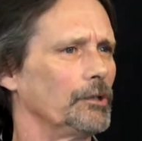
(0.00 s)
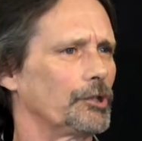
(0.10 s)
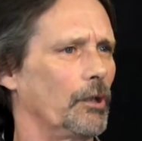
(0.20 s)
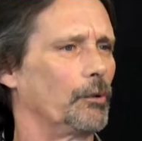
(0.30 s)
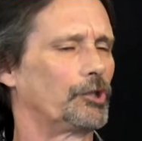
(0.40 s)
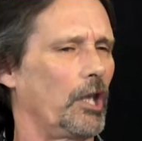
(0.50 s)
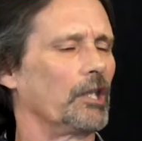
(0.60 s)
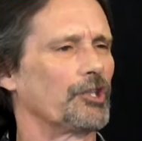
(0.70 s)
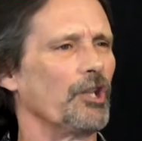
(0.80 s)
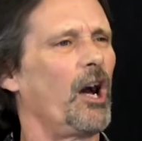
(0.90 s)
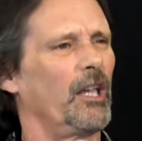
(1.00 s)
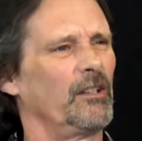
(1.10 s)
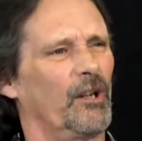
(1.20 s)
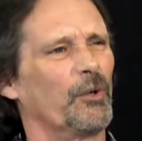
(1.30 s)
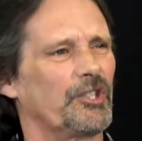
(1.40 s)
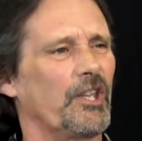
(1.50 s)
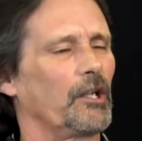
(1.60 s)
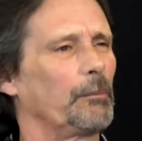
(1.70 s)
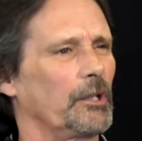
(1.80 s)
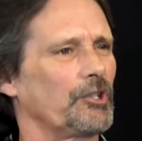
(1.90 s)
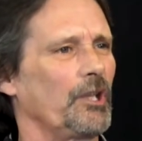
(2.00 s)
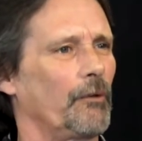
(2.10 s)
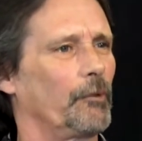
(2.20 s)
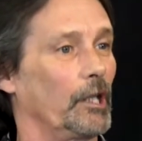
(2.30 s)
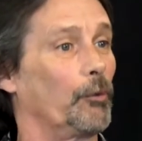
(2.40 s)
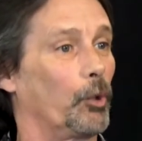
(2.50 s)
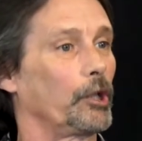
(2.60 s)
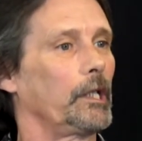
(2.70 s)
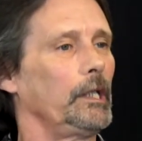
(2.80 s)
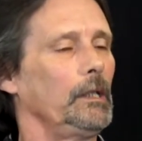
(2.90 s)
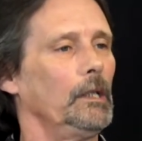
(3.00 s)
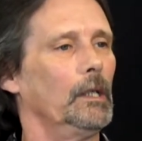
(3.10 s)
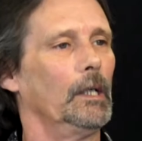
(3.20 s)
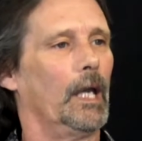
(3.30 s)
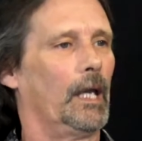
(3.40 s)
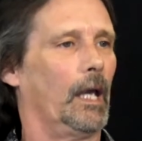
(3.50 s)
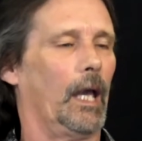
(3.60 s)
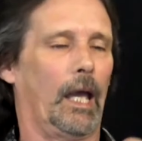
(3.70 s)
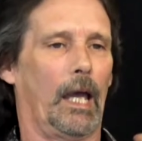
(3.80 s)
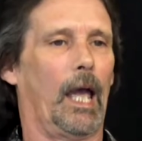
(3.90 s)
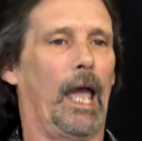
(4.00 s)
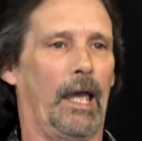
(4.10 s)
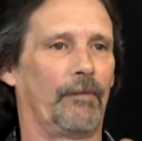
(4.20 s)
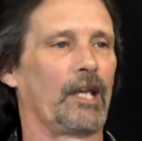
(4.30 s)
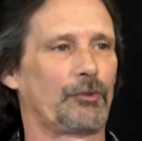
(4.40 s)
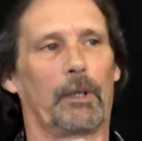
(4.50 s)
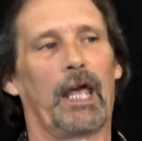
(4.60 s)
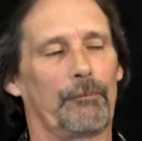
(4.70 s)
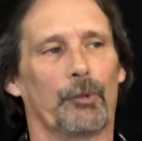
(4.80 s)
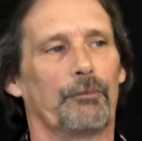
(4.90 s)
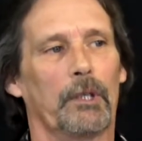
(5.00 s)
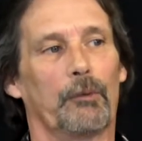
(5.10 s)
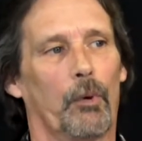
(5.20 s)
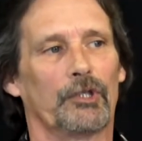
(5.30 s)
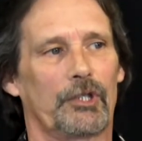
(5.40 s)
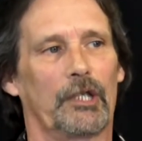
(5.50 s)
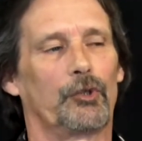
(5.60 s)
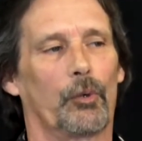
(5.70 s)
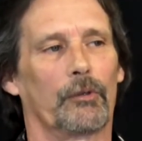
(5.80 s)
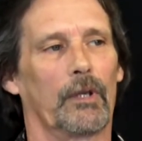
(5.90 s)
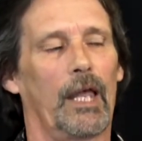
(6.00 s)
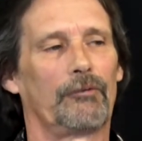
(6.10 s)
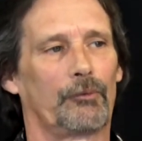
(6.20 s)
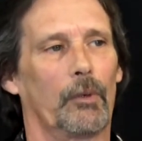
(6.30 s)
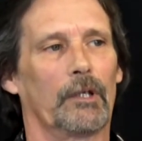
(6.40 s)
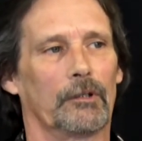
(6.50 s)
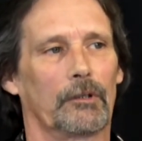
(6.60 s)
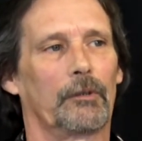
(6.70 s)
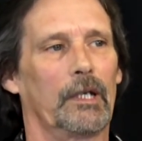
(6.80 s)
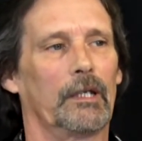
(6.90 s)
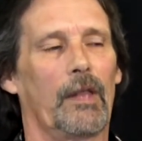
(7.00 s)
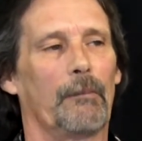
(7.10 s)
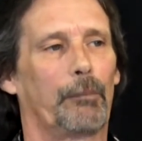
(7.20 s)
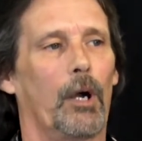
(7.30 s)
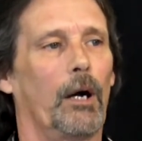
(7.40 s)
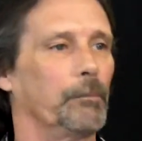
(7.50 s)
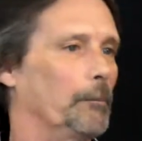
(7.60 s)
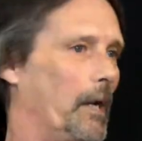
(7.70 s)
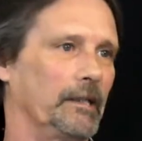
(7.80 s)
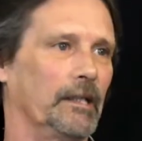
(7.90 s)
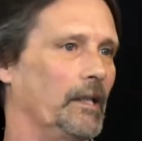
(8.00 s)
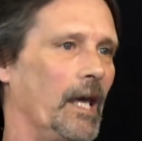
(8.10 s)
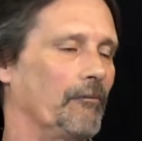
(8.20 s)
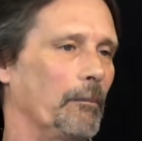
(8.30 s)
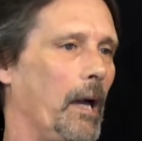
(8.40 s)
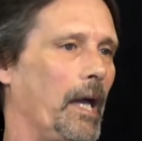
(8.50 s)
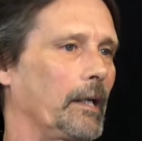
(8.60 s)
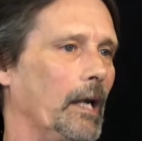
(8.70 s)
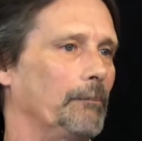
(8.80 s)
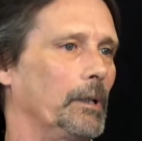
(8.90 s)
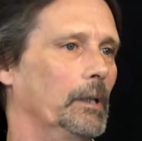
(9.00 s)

So it's not, you know, it's there, but it's not really working. And that's what happened with me. Once I tore the left one and created that problem, I didn't have the backup.